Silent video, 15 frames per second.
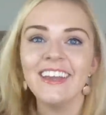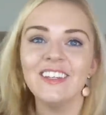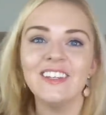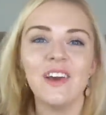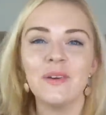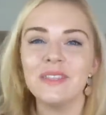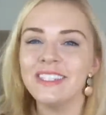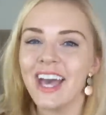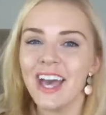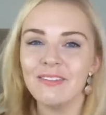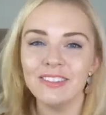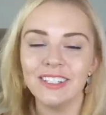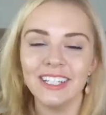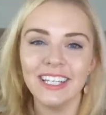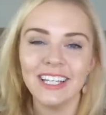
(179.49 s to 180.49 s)
You know, it
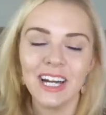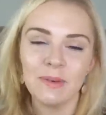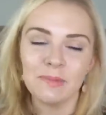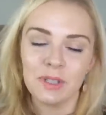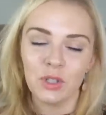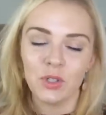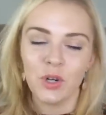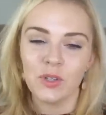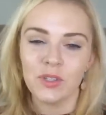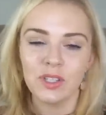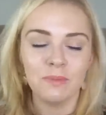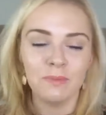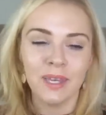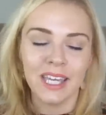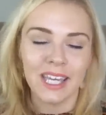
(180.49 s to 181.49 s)
definitely comes across
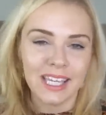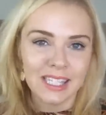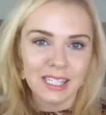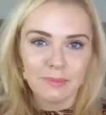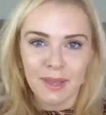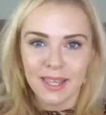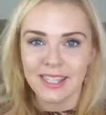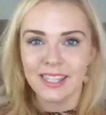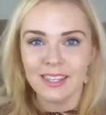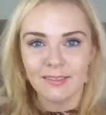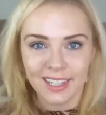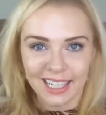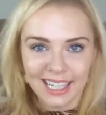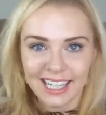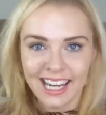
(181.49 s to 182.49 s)
as being expensive
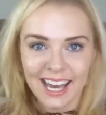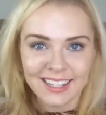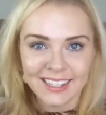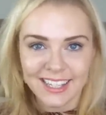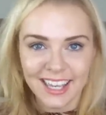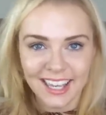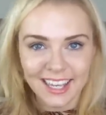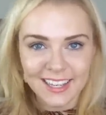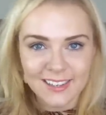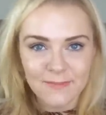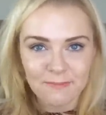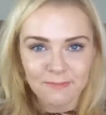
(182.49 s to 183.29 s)
and classy.